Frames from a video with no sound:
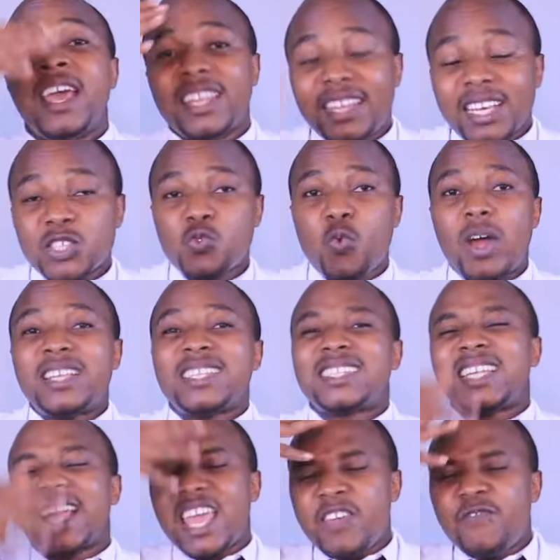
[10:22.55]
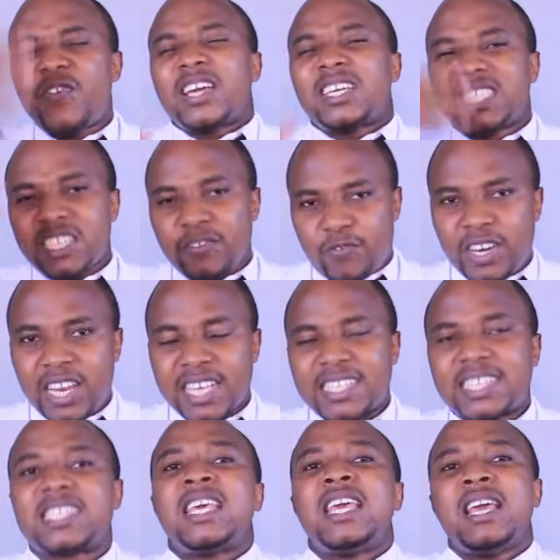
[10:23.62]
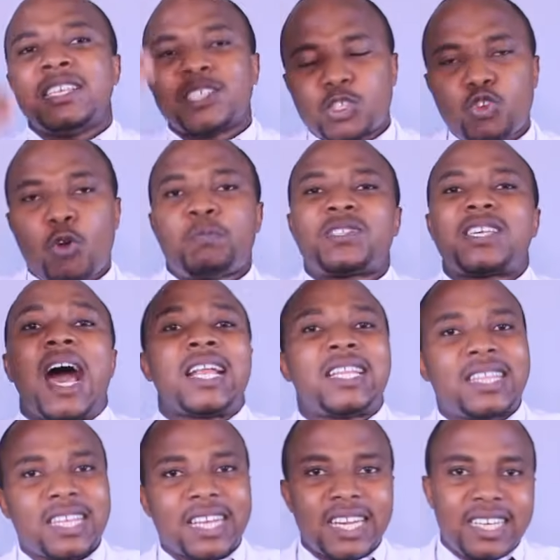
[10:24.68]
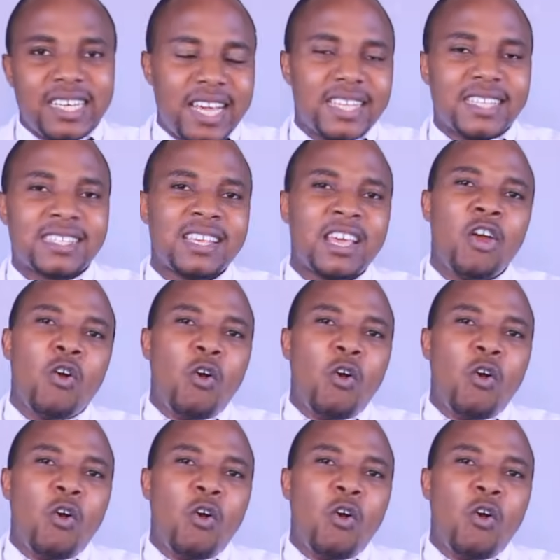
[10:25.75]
These ones, their effectiveness stops at 3 days.